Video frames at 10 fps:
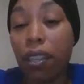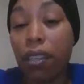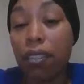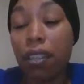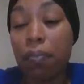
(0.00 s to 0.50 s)

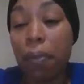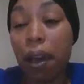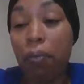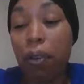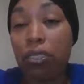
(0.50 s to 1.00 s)
sync
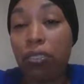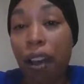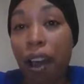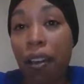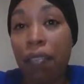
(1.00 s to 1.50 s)
my
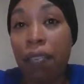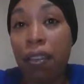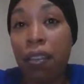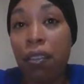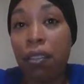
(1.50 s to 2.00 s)
OneDrive
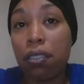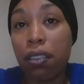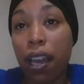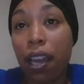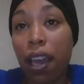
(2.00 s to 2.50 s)
so
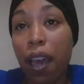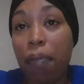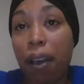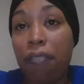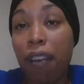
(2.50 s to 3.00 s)
that I can have
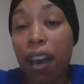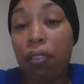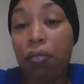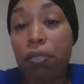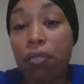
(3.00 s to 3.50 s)
my
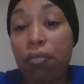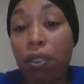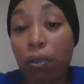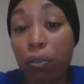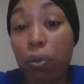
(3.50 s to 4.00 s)
files,
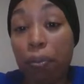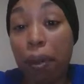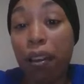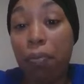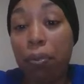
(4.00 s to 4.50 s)
on
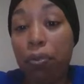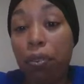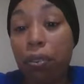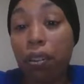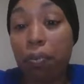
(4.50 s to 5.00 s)
my
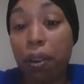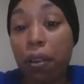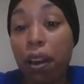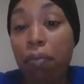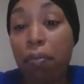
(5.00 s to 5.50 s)
computer. And when I
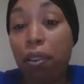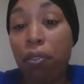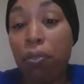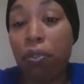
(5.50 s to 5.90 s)
upload,